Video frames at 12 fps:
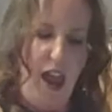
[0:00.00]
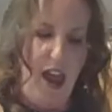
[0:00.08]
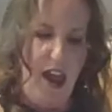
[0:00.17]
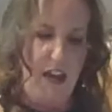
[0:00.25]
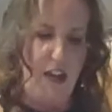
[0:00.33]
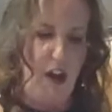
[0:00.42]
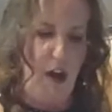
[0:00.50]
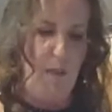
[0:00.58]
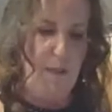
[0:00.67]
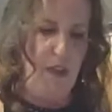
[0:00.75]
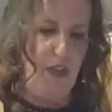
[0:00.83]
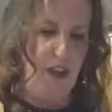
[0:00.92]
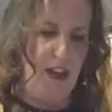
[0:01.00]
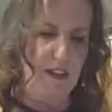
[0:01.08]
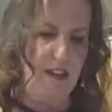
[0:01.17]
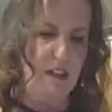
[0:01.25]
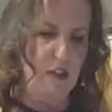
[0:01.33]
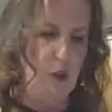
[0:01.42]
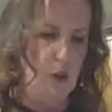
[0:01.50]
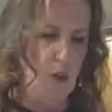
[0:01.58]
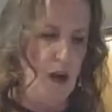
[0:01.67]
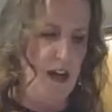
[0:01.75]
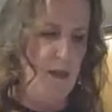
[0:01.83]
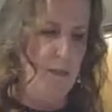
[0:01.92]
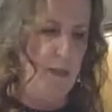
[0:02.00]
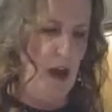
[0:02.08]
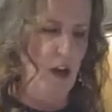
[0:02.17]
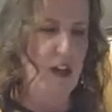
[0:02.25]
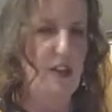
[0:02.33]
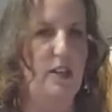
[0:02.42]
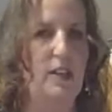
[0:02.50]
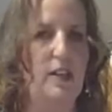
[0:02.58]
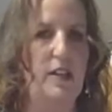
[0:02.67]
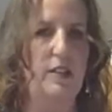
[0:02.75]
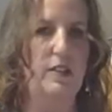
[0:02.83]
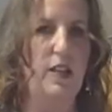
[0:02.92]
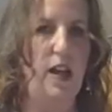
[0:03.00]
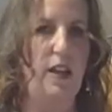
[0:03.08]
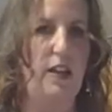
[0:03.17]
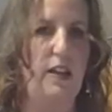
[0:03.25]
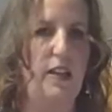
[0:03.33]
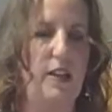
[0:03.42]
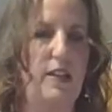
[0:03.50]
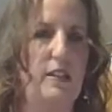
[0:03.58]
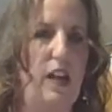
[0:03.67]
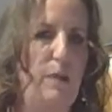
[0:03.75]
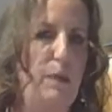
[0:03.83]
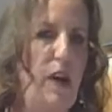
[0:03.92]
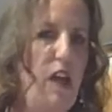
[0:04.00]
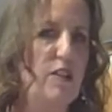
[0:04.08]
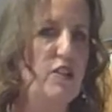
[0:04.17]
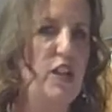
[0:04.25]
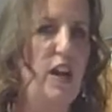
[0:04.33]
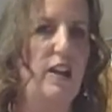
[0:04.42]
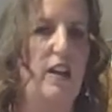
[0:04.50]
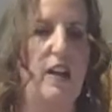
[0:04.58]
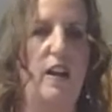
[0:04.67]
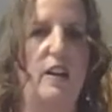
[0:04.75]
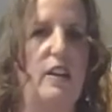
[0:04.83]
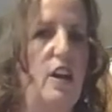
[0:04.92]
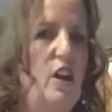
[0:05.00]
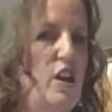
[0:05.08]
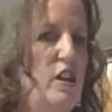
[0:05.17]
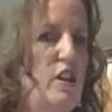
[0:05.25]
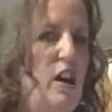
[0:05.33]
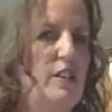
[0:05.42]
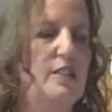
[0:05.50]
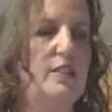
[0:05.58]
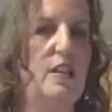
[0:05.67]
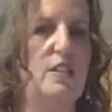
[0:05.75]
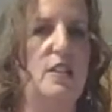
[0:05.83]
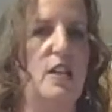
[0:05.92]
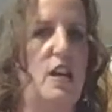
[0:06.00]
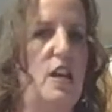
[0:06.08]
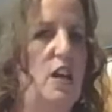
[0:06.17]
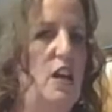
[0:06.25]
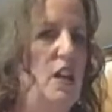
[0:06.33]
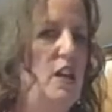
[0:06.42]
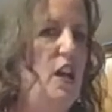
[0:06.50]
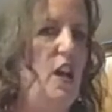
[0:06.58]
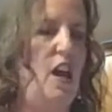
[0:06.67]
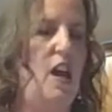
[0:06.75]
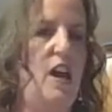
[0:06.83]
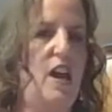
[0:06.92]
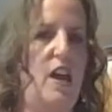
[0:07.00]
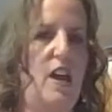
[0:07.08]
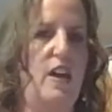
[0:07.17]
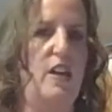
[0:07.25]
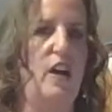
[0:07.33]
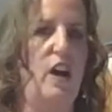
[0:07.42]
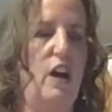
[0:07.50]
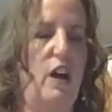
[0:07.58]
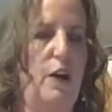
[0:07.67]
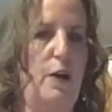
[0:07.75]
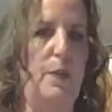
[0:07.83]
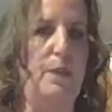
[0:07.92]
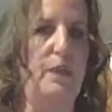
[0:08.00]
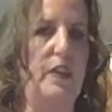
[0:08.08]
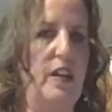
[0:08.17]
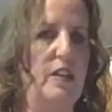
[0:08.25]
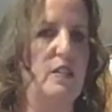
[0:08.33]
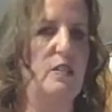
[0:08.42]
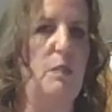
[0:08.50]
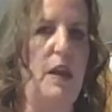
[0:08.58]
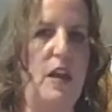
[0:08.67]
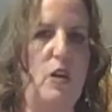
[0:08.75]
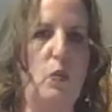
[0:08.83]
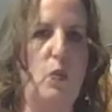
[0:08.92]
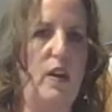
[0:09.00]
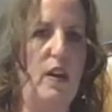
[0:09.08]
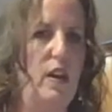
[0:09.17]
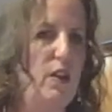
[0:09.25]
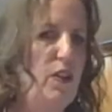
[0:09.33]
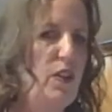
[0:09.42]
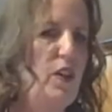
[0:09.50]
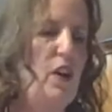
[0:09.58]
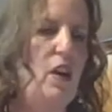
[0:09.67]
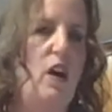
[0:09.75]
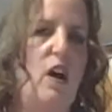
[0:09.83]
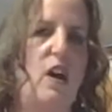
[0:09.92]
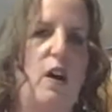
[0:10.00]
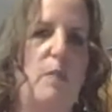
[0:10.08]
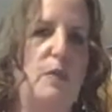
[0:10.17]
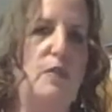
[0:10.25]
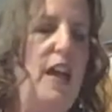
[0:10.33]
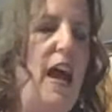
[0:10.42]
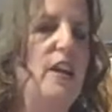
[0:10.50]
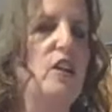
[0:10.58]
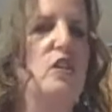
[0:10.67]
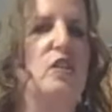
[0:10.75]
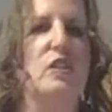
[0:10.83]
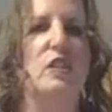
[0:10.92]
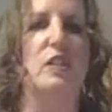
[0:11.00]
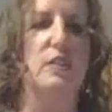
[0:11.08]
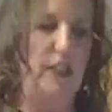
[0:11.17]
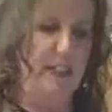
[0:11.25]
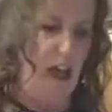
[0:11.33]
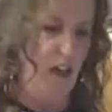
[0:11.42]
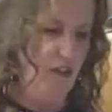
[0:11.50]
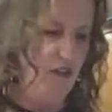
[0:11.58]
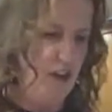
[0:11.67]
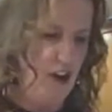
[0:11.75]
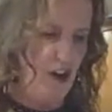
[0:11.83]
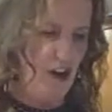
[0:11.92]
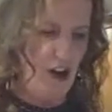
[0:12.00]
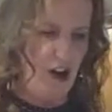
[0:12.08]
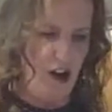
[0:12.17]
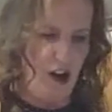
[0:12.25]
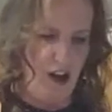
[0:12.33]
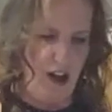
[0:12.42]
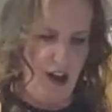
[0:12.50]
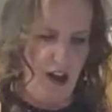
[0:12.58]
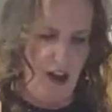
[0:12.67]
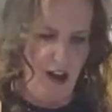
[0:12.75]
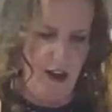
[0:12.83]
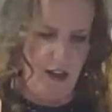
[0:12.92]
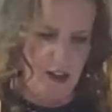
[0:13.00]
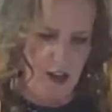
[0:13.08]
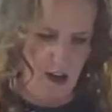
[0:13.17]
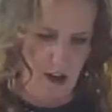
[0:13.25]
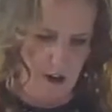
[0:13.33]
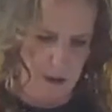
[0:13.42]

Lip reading: And the thing that's great about it is that it is hyperallergenic, non-scented, and it's made with botanicals like aloe vera and